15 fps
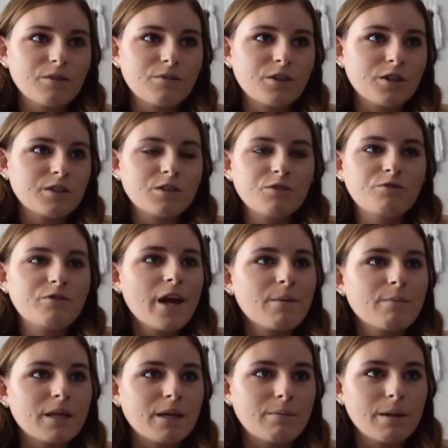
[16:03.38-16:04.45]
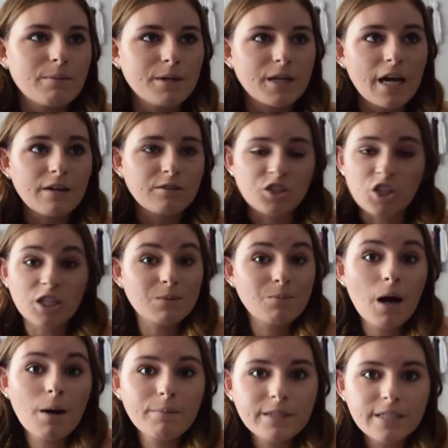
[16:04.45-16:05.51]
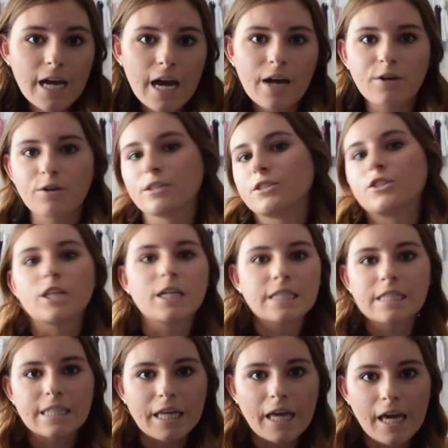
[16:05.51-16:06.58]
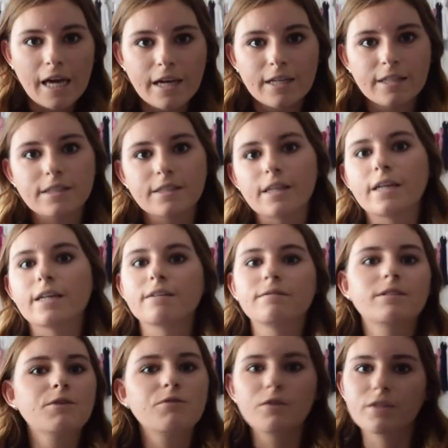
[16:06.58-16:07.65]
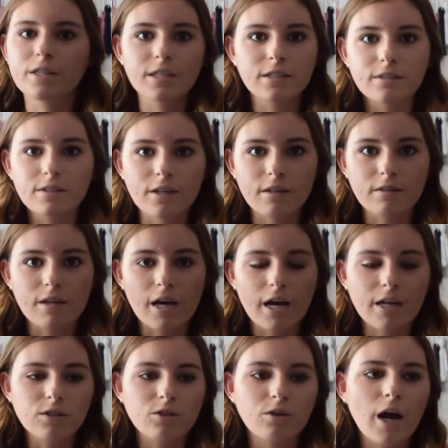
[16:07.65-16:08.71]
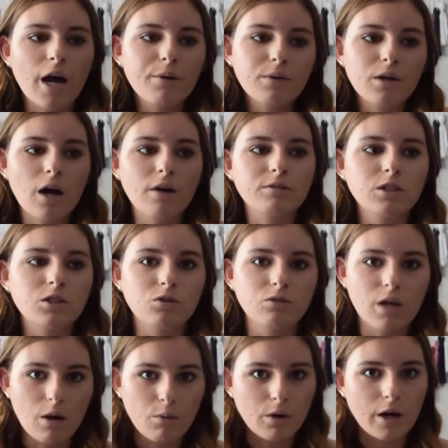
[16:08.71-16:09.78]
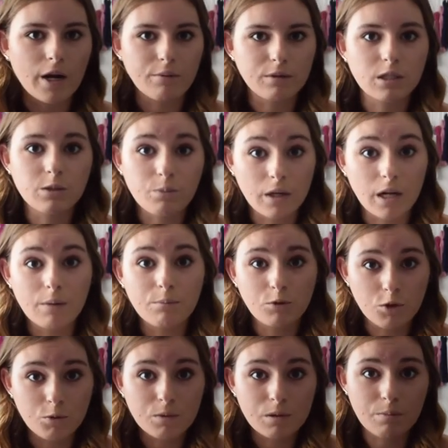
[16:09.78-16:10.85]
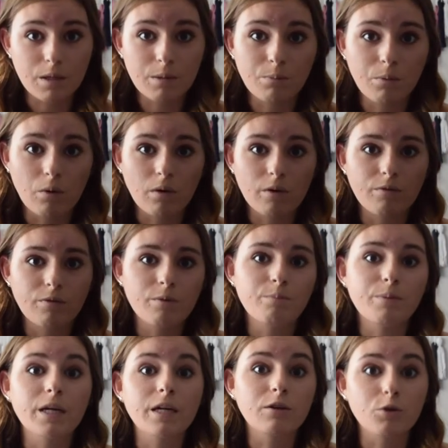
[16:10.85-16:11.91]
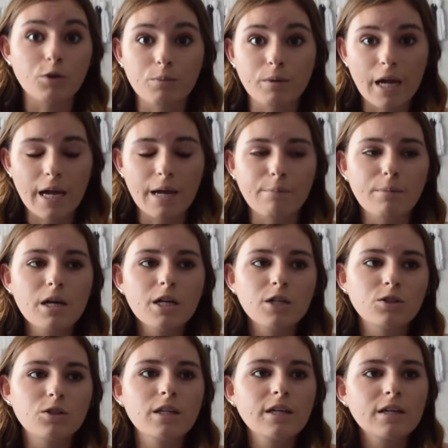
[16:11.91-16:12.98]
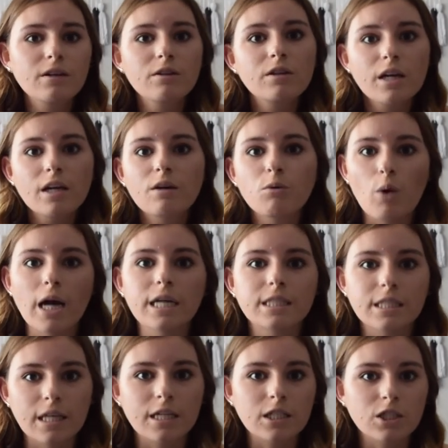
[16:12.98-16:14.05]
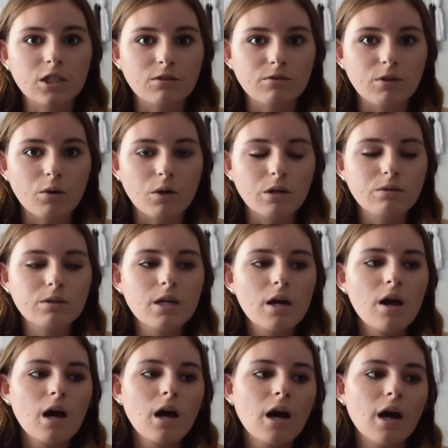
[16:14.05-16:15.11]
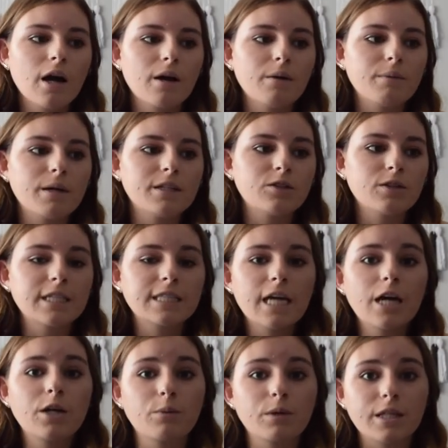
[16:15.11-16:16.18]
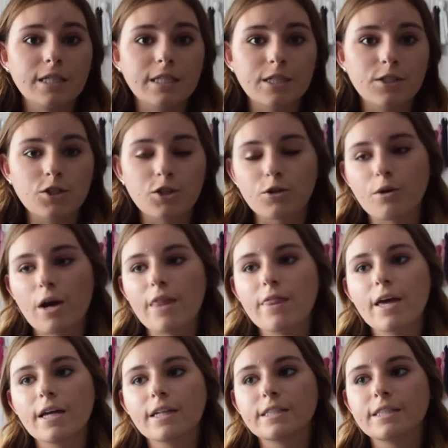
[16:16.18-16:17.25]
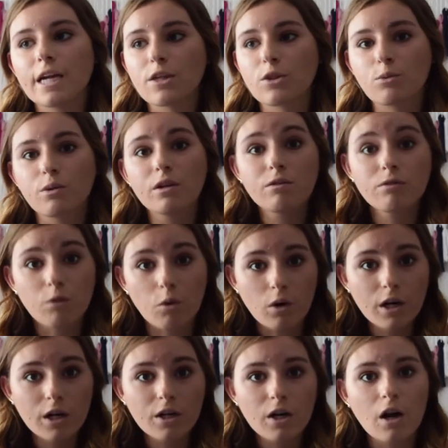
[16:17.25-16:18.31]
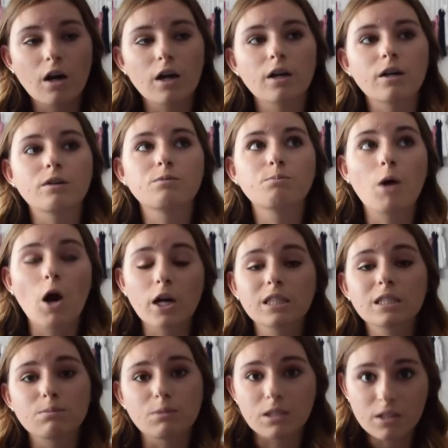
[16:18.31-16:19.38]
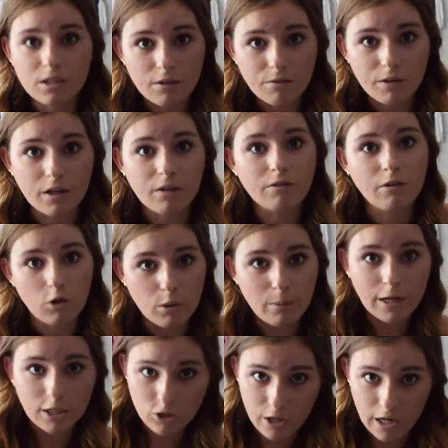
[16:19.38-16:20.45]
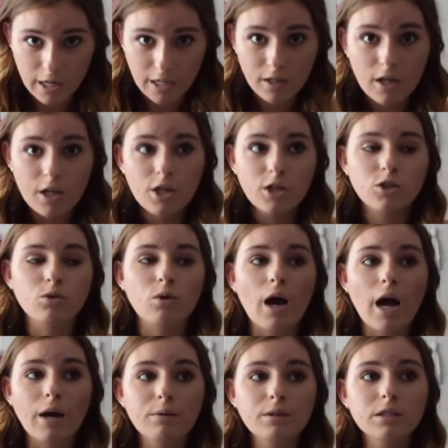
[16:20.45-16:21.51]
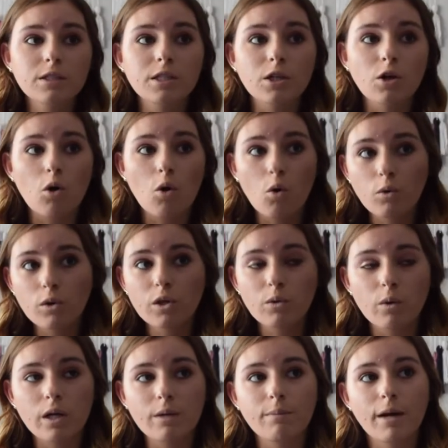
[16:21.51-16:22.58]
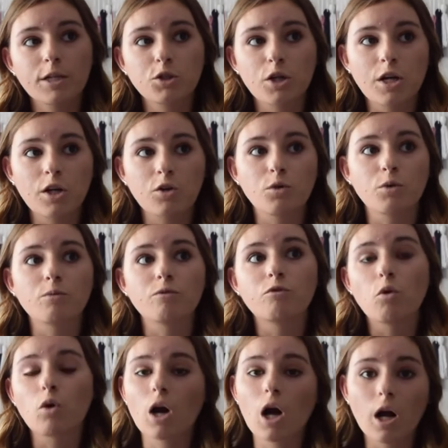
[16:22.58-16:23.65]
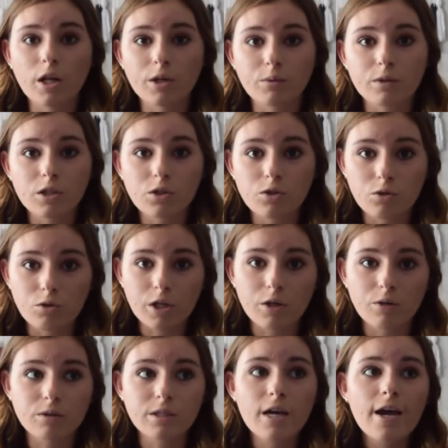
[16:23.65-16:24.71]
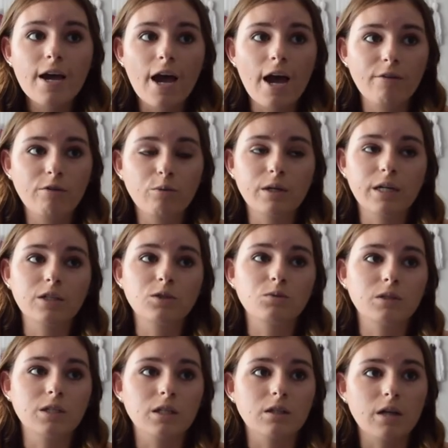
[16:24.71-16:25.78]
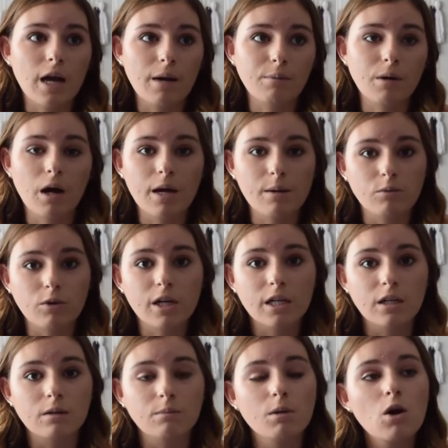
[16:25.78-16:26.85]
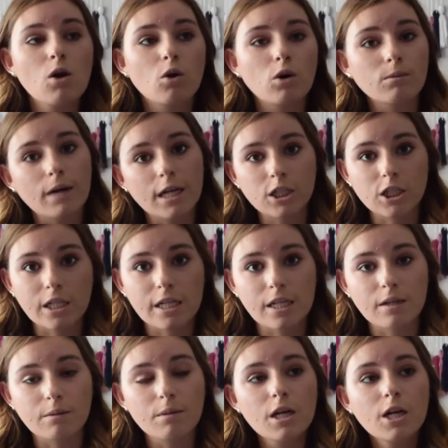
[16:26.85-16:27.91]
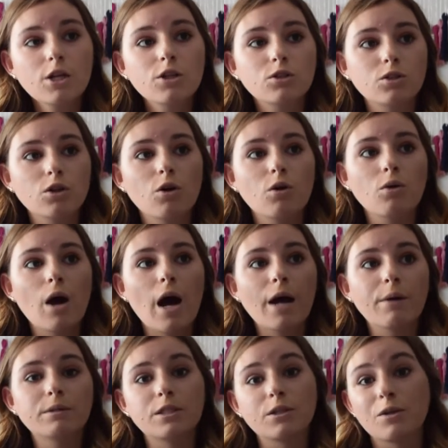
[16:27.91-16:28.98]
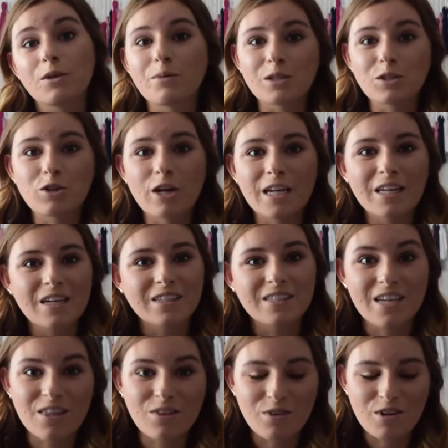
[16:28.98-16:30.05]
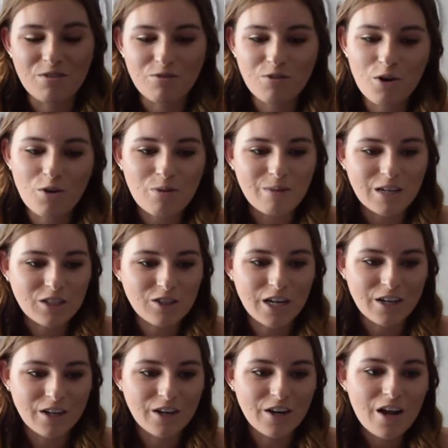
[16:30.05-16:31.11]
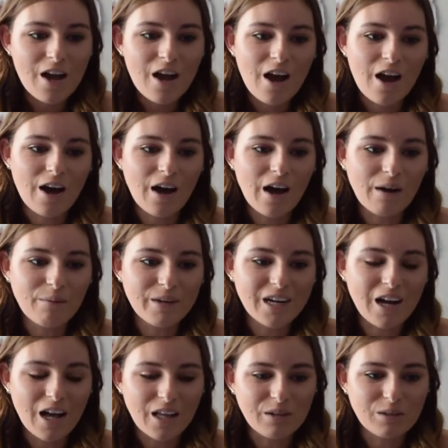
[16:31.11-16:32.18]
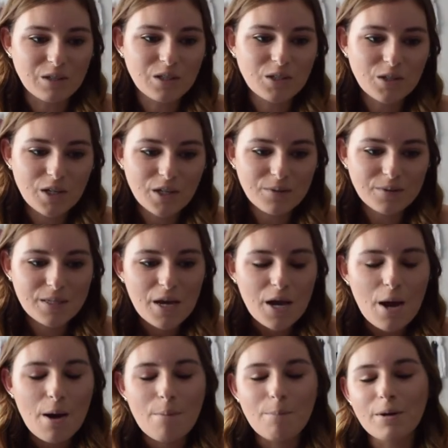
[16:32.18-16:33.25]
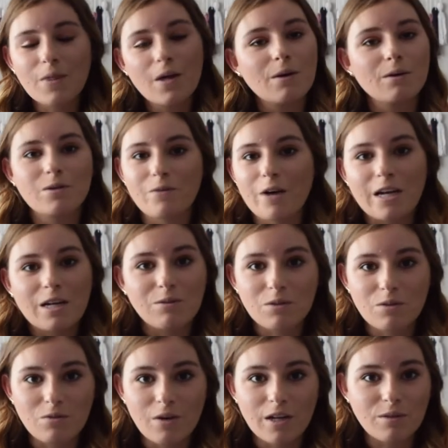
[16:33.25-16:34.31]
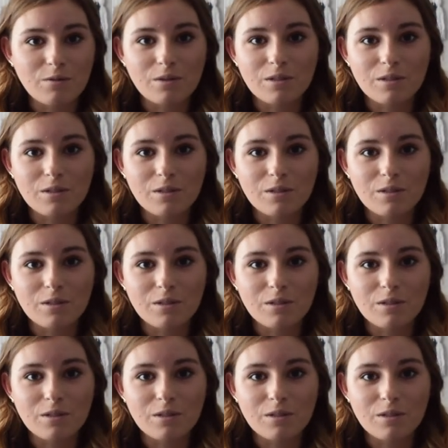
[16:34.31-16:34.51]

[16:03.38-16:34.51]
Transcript: it's a family, maybe get just mom and dad or just the kids, like different things like that. So I would often do that where I would split up groups of people if a big group came so they could get a wide selection of photos. And so that's kind of what they teach you. And then day 3 and 4 are park-specific PhotoPass training. So I was the only one in my training group for Hollywood Studios. Everyone else was either Epcot, Animal Kingdom, or Magic Kingdom. So I was the only one training on day 3 and 4 with my trainer in Hollywood Studios. But that was fine. It was fun.